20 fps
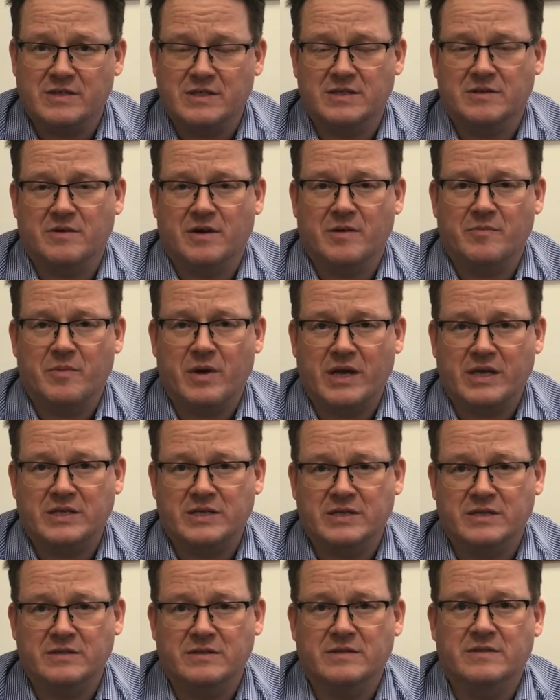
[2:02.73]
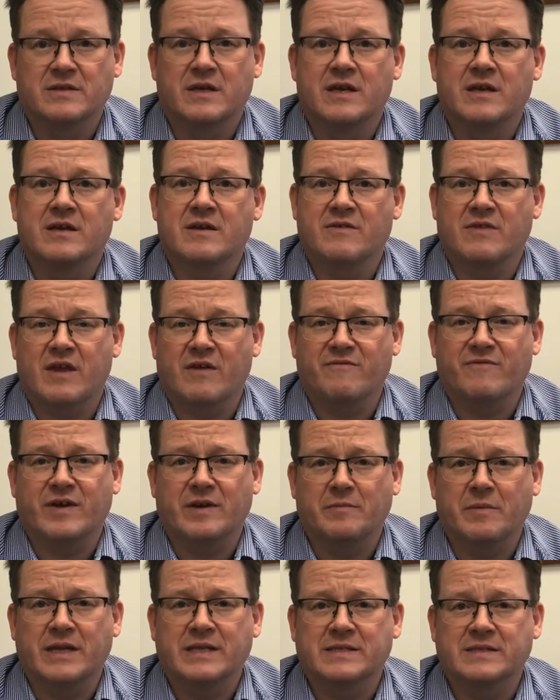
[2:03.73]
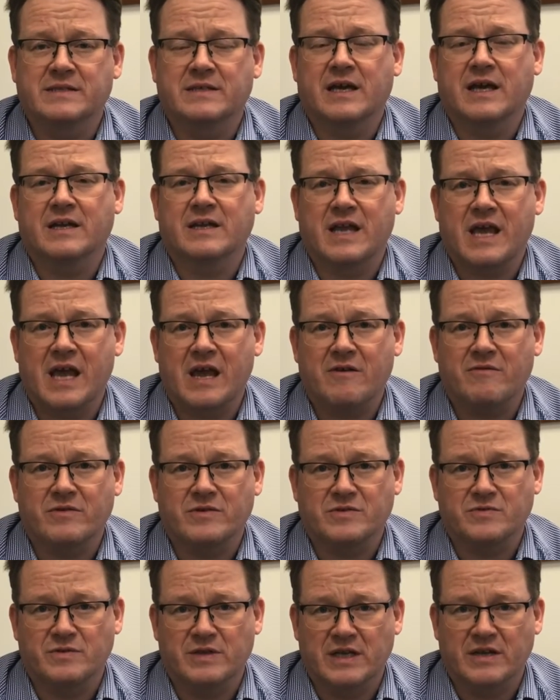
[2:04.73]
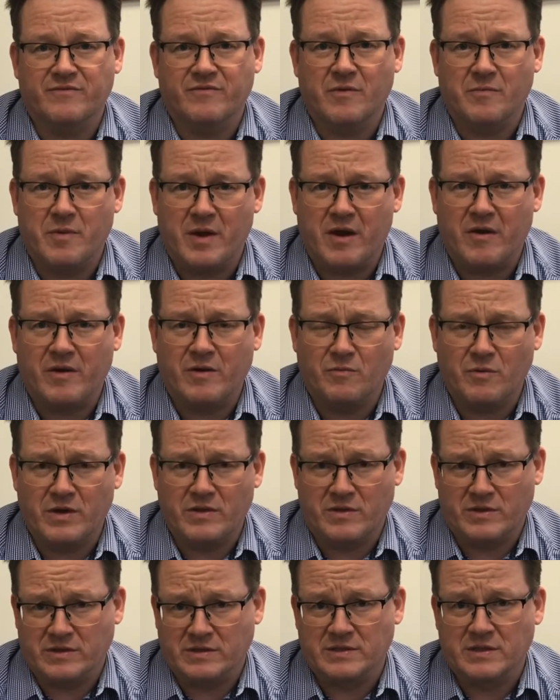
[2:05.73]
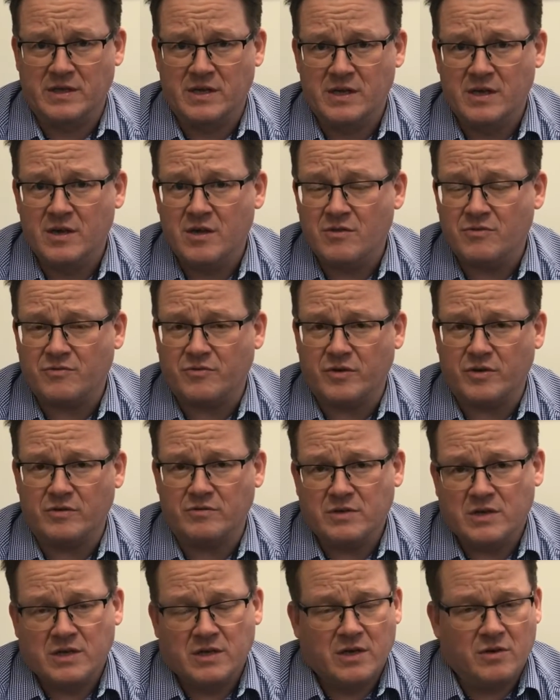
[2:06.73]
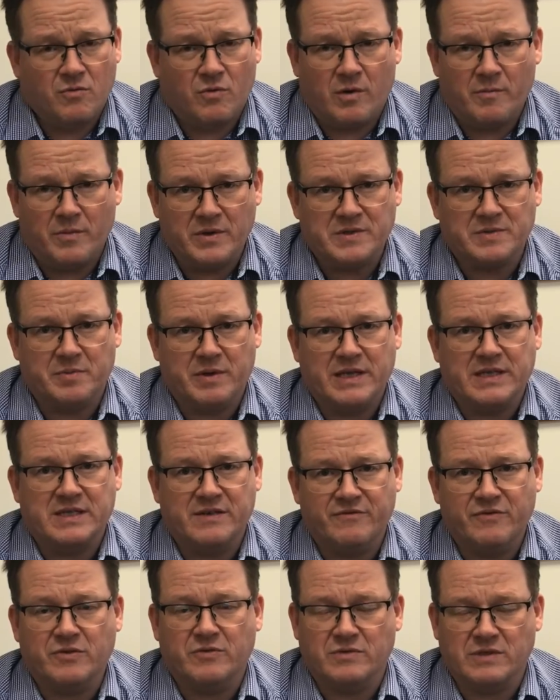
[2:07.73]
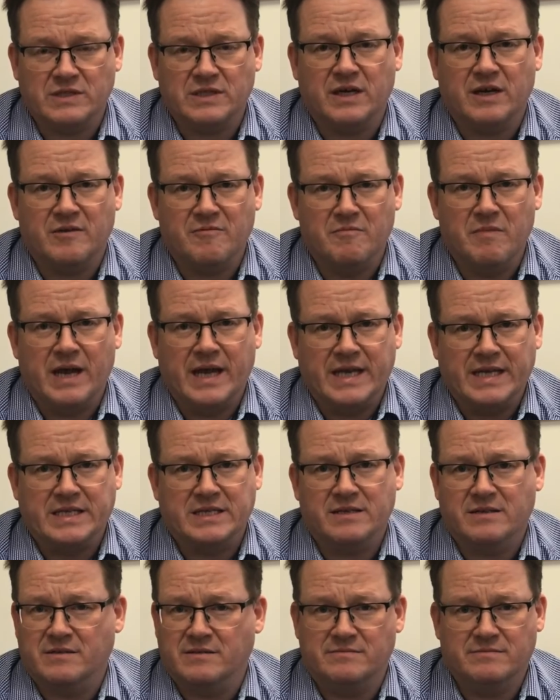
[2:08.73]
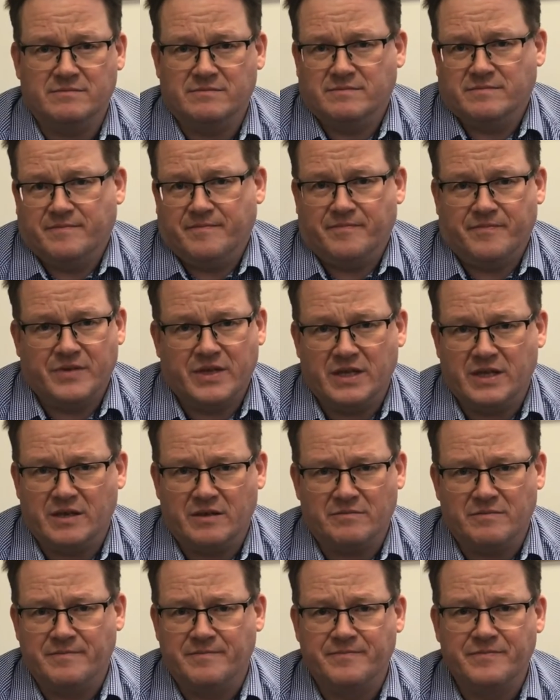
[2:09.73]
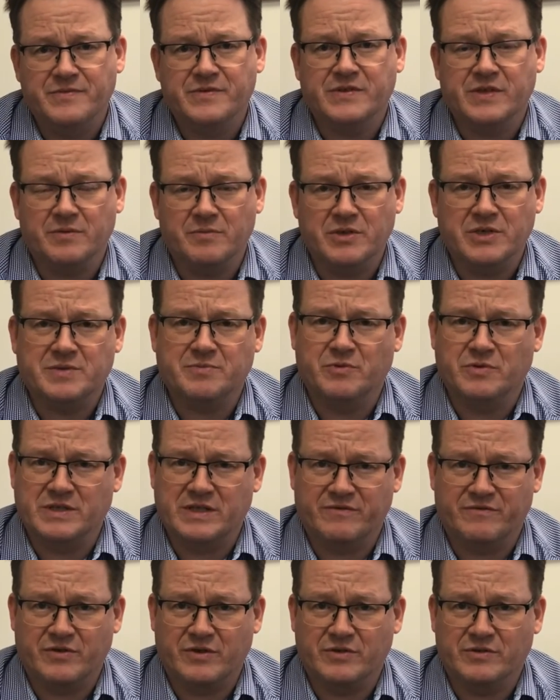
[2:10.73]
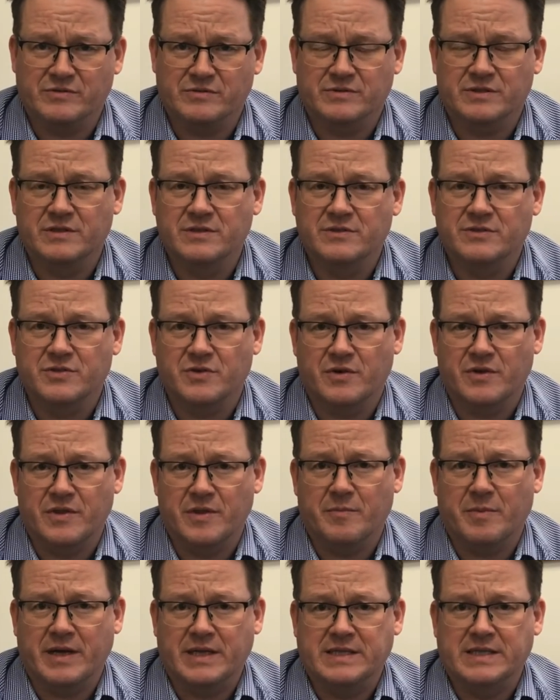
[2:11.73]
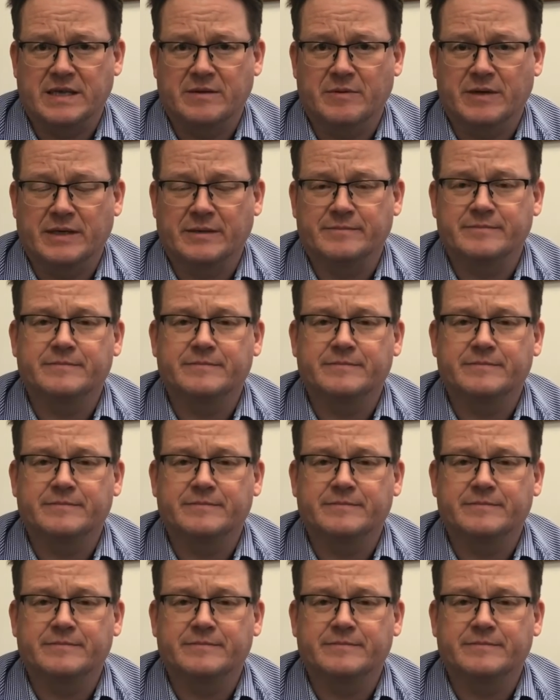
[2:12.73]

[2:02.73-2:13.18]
to our patients, their families and carers really for bearing with us through what must be a difficult time, made, you know, so much more difficult during the pandemic.